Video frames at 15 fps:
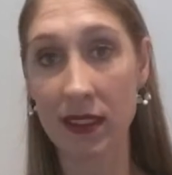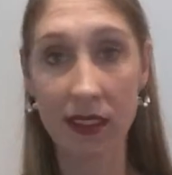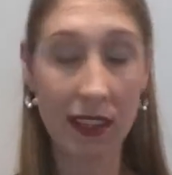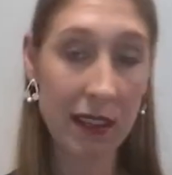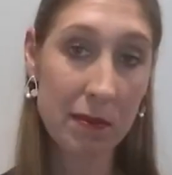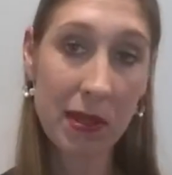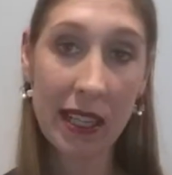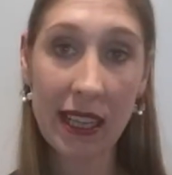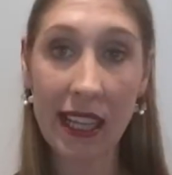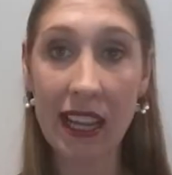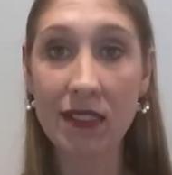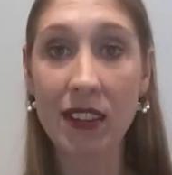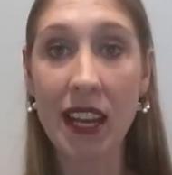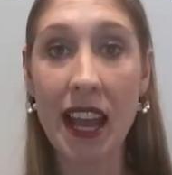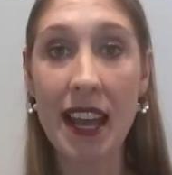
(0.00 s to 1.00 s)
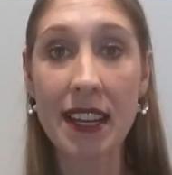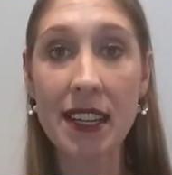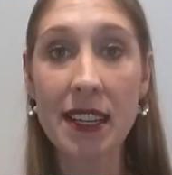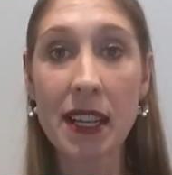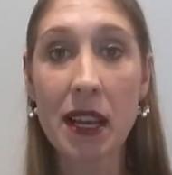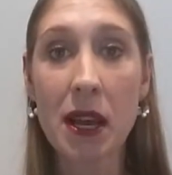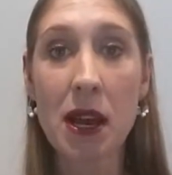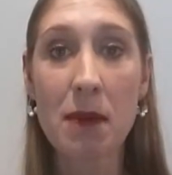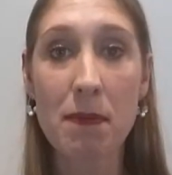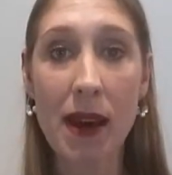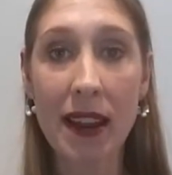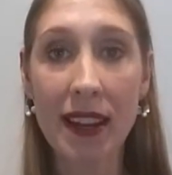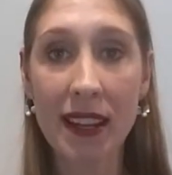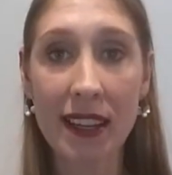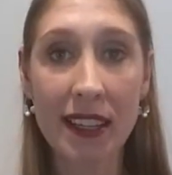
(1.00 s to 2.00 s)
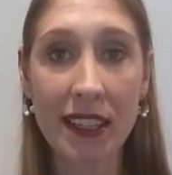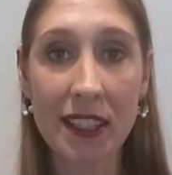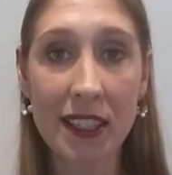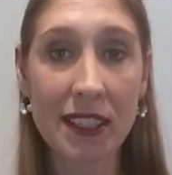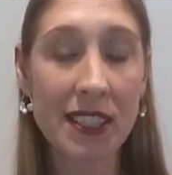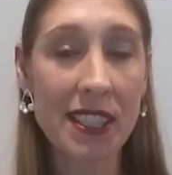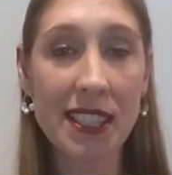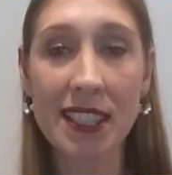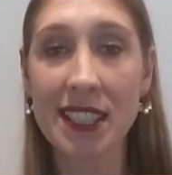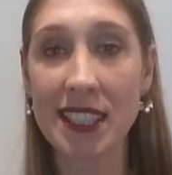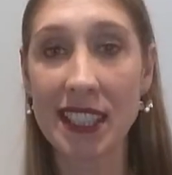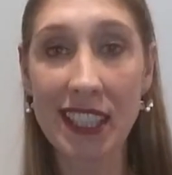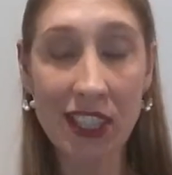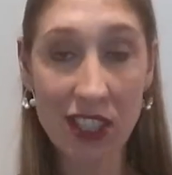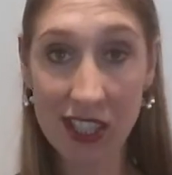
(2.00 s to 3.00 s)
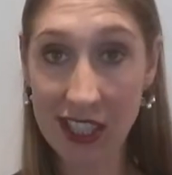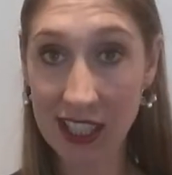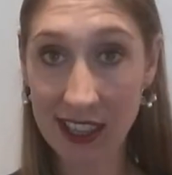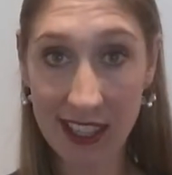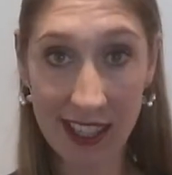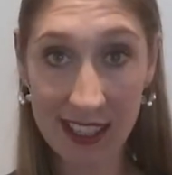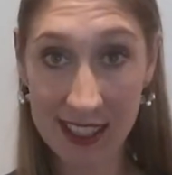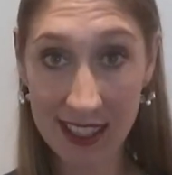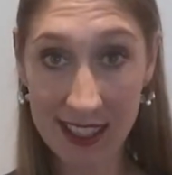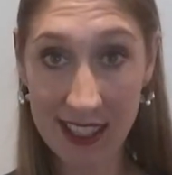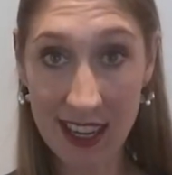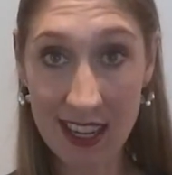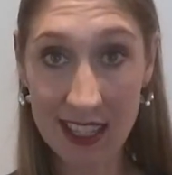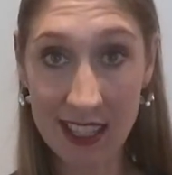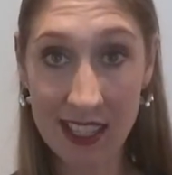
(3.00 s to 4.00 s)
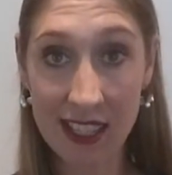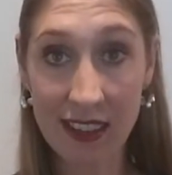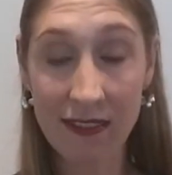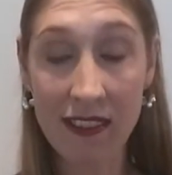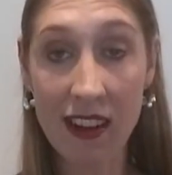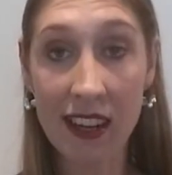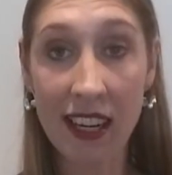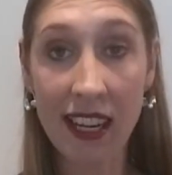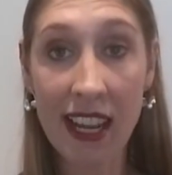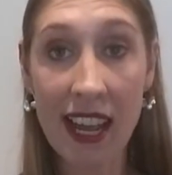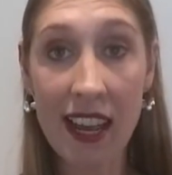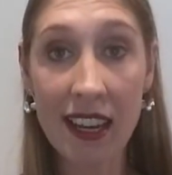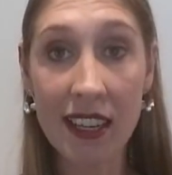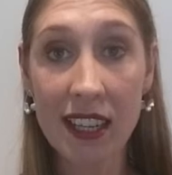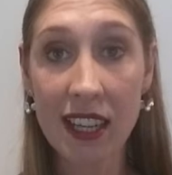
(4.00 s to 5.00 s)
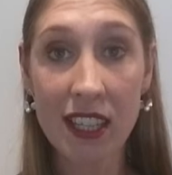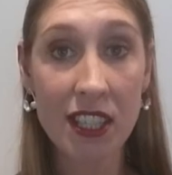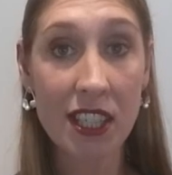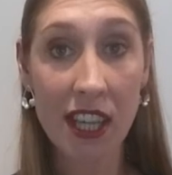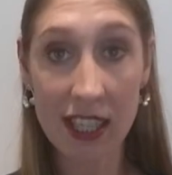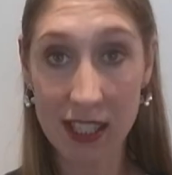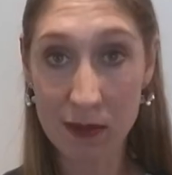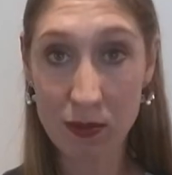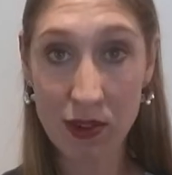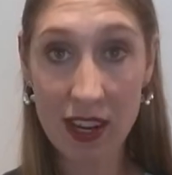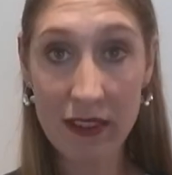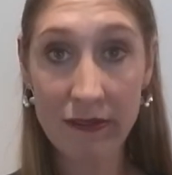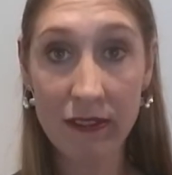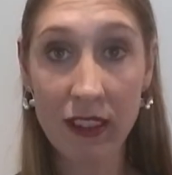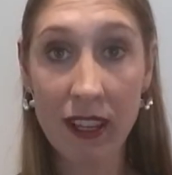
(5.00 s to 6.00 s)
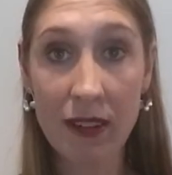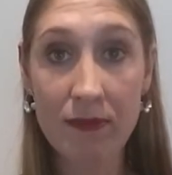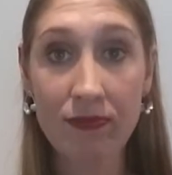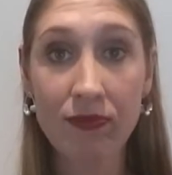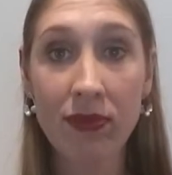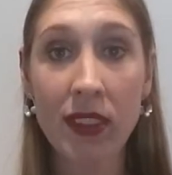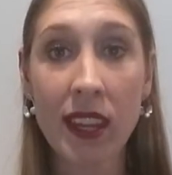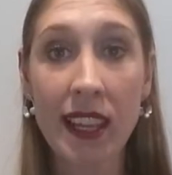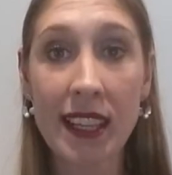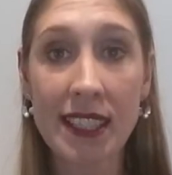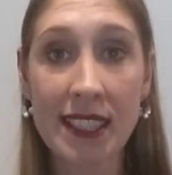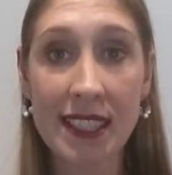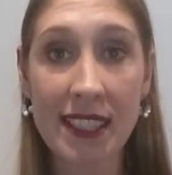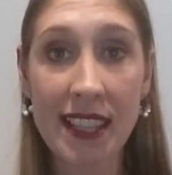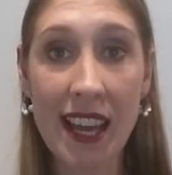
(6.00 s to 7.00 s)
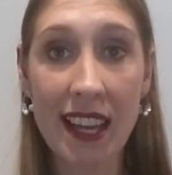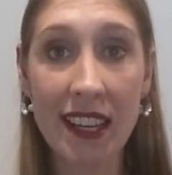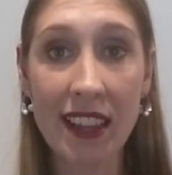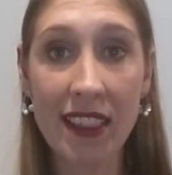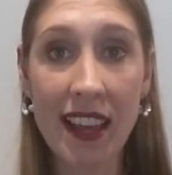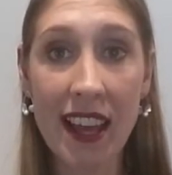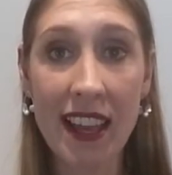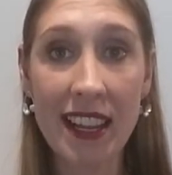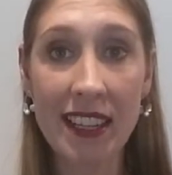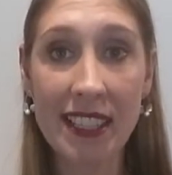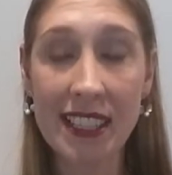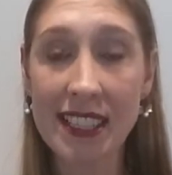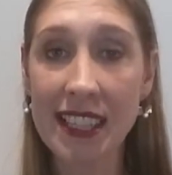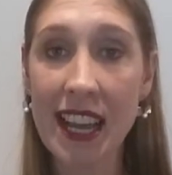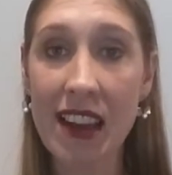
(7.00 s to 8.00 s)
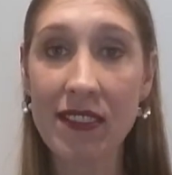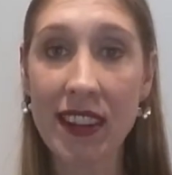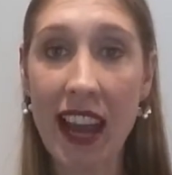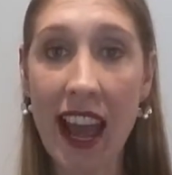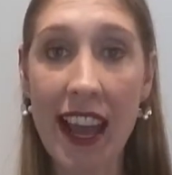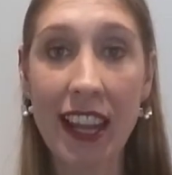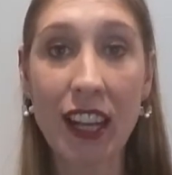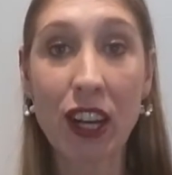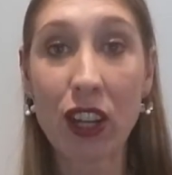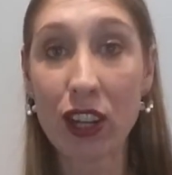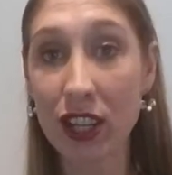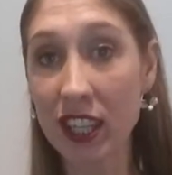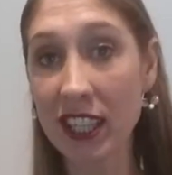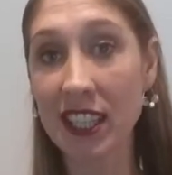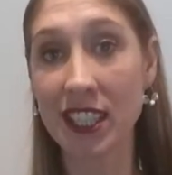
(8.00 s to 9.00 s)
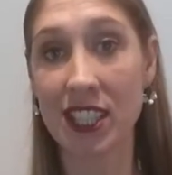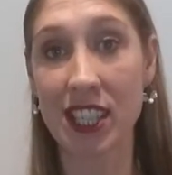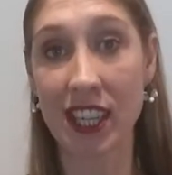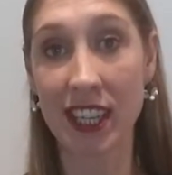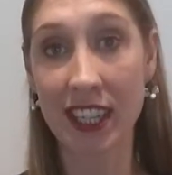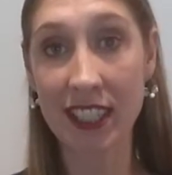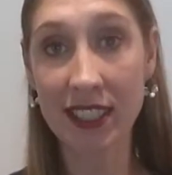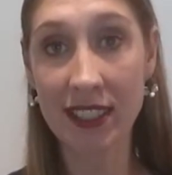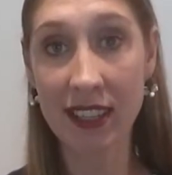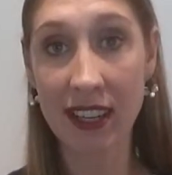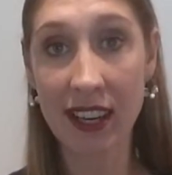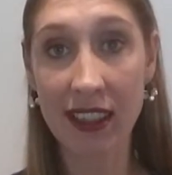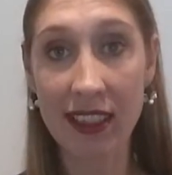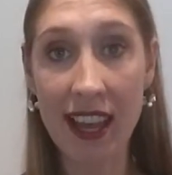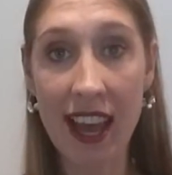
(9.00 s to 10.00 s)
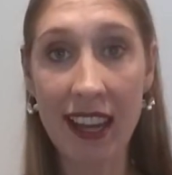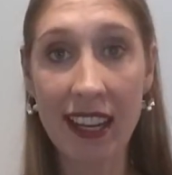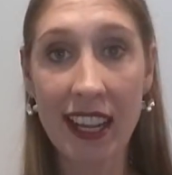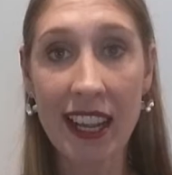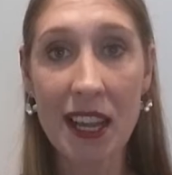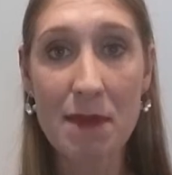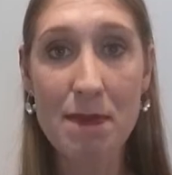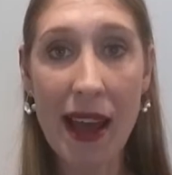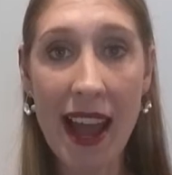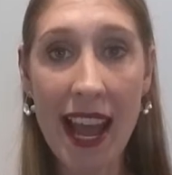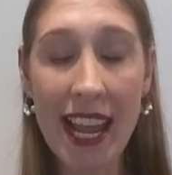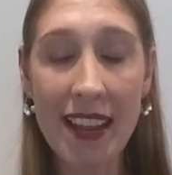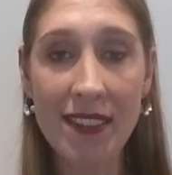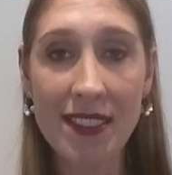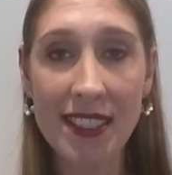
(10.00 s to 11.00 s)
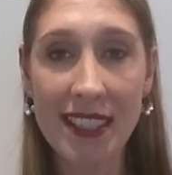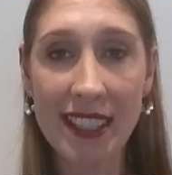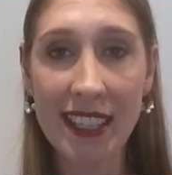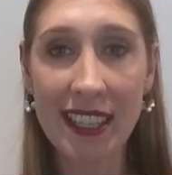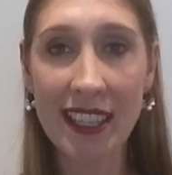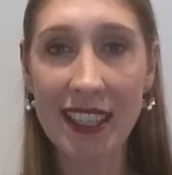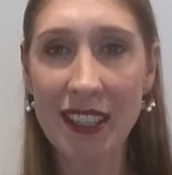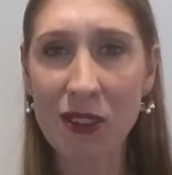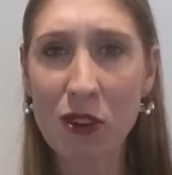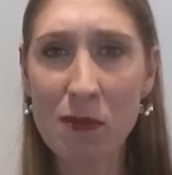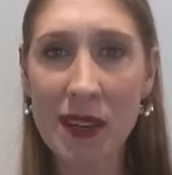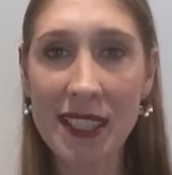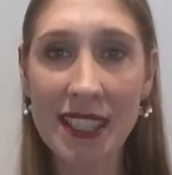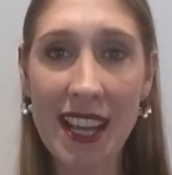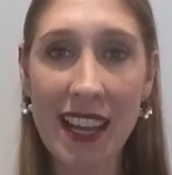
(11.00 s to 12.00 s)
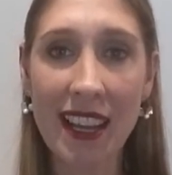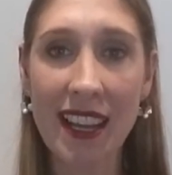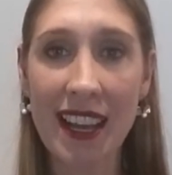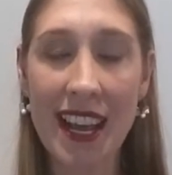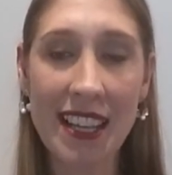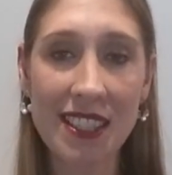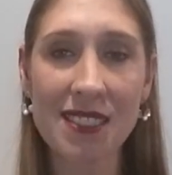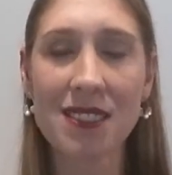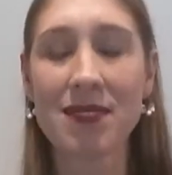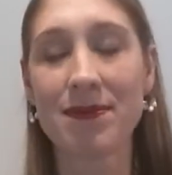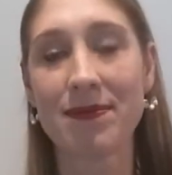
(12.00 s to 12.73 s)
completely unrelated, but, you know, just interesting things that scientists are finding out, just briefly, is that they discovered a learning gene that behaves in almost like, has